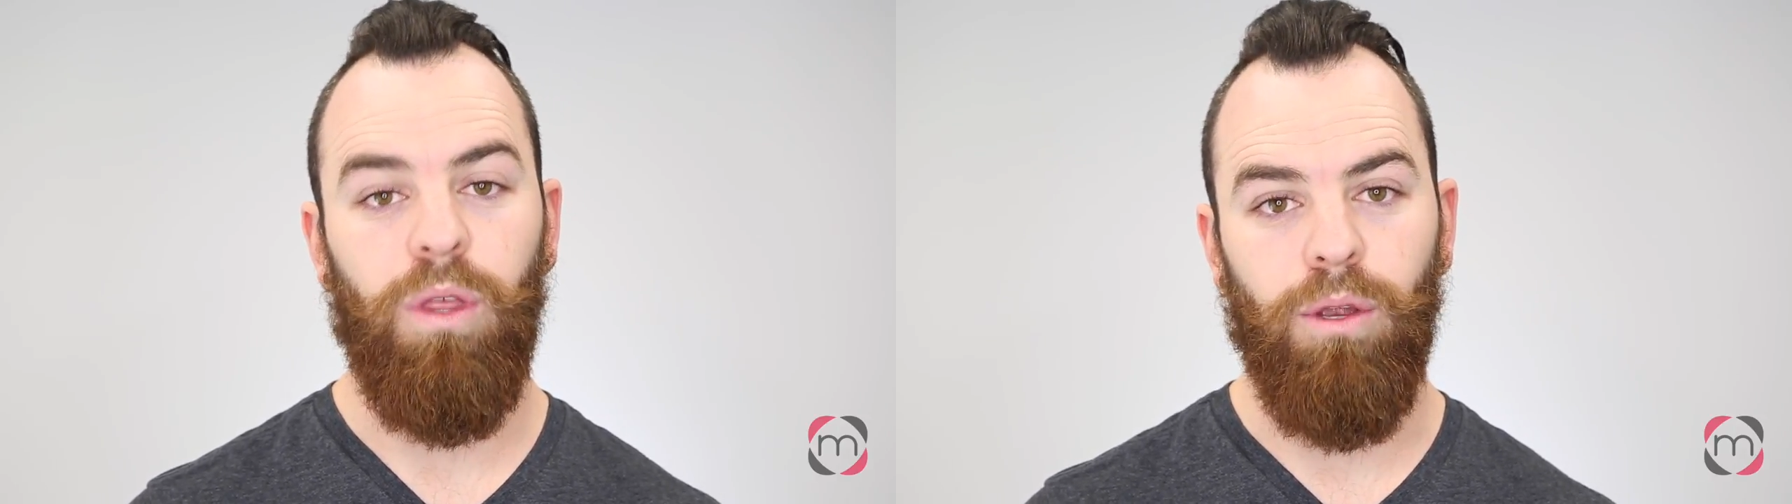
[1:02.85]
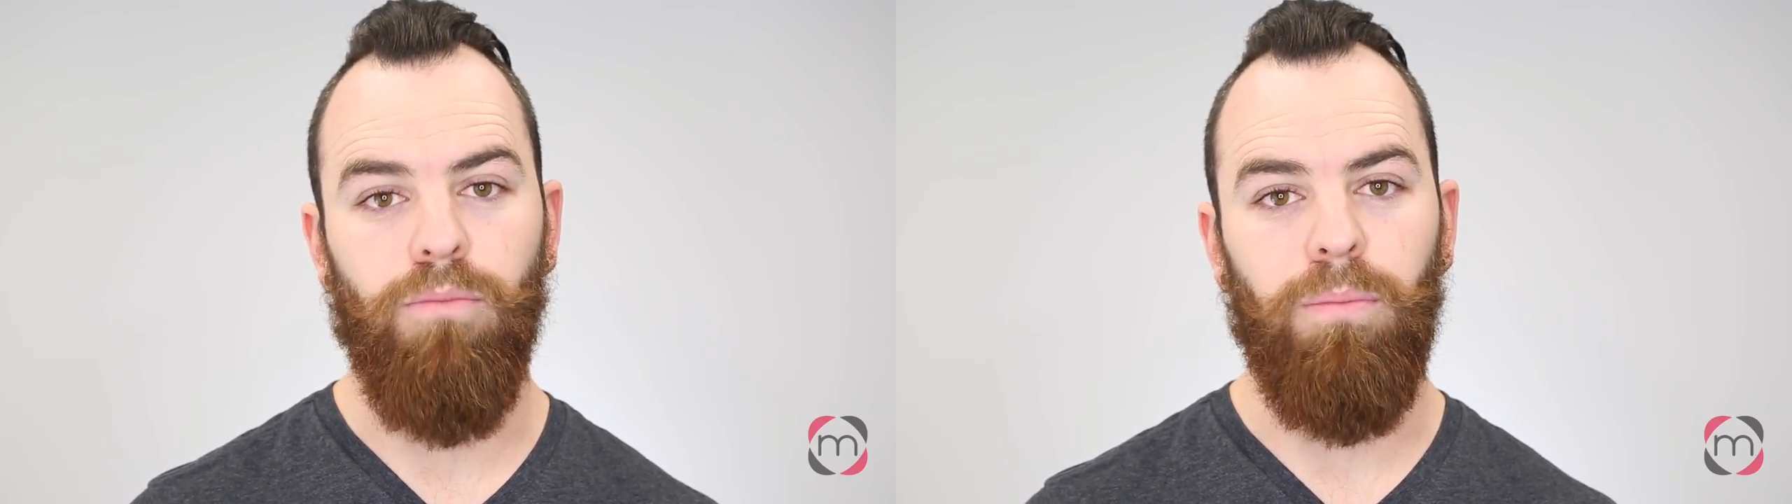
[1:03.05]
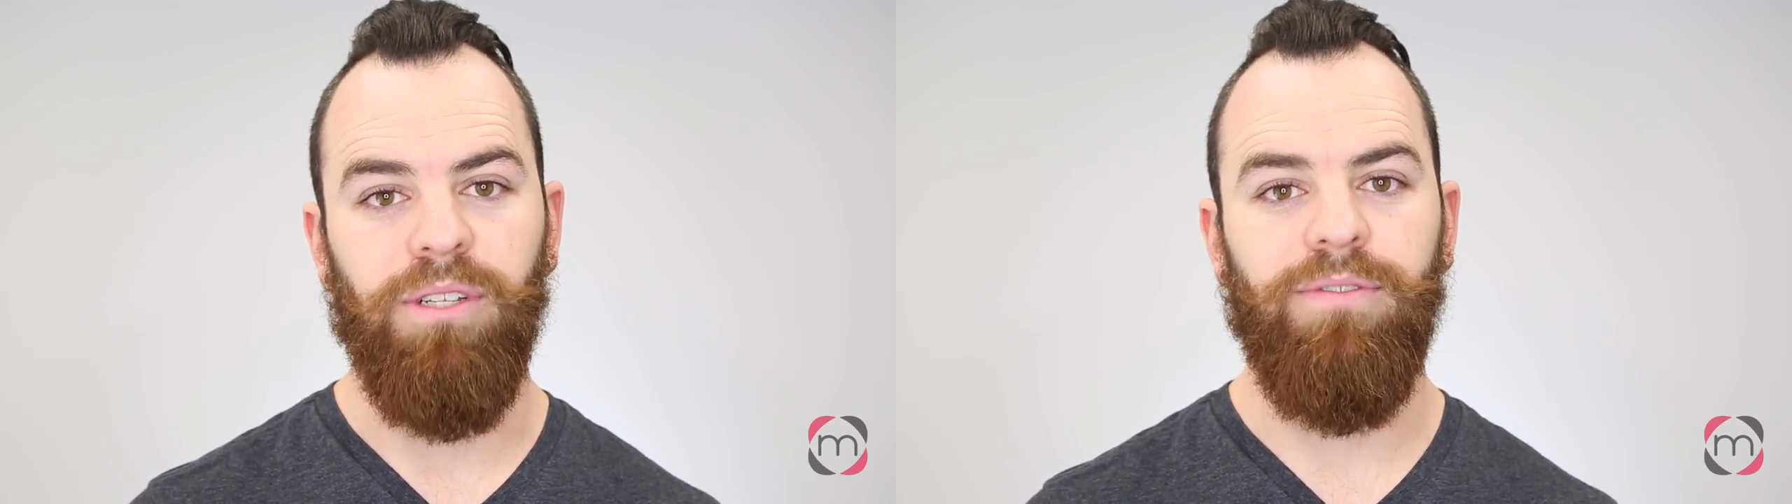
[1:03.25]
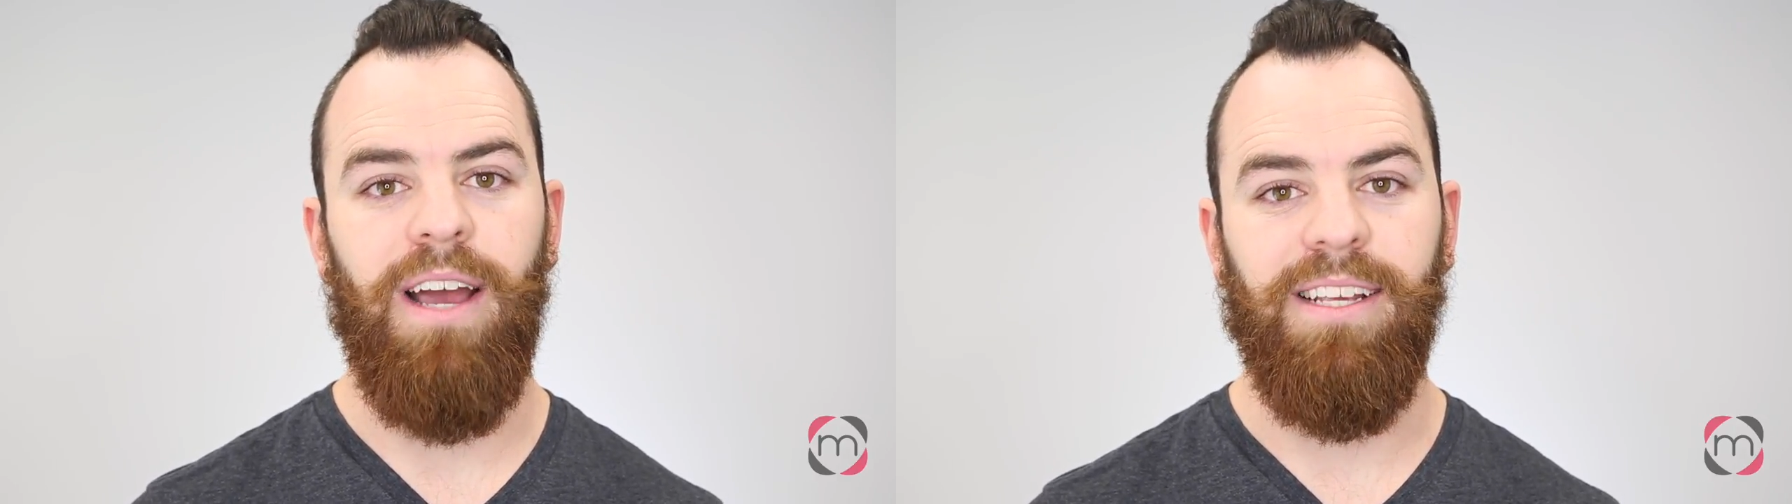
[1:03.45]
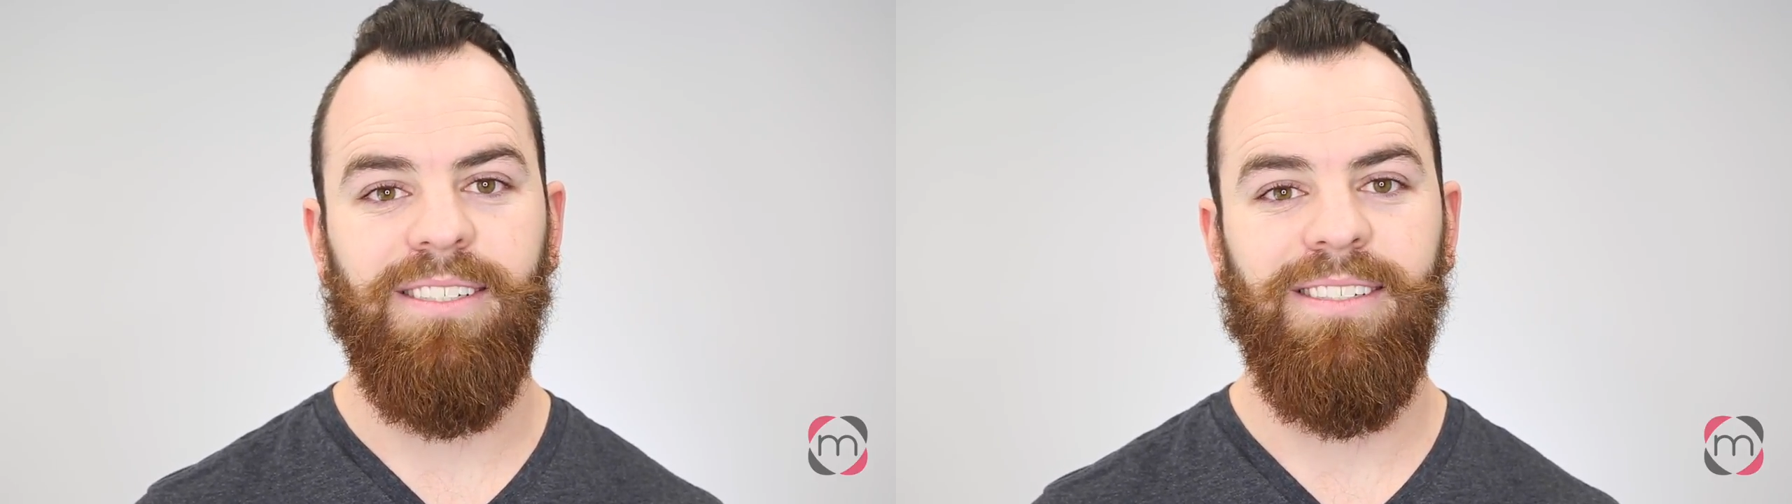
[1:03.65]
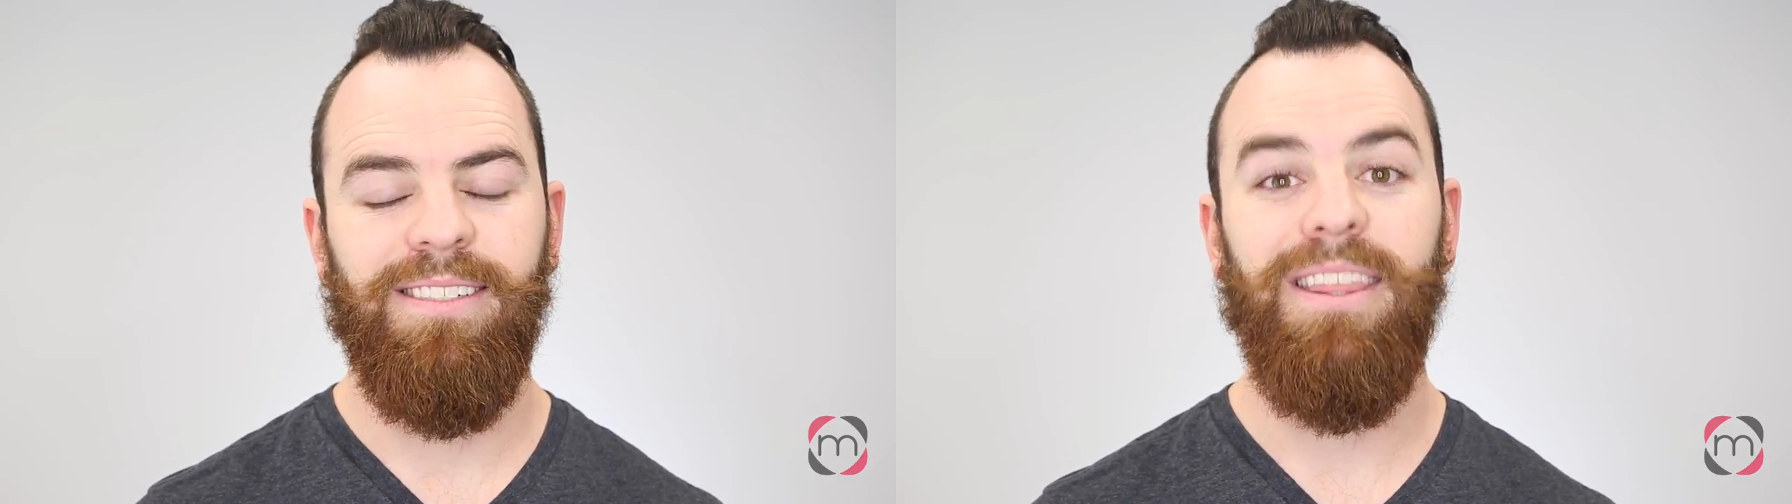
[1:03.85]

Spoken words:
with your mobile device.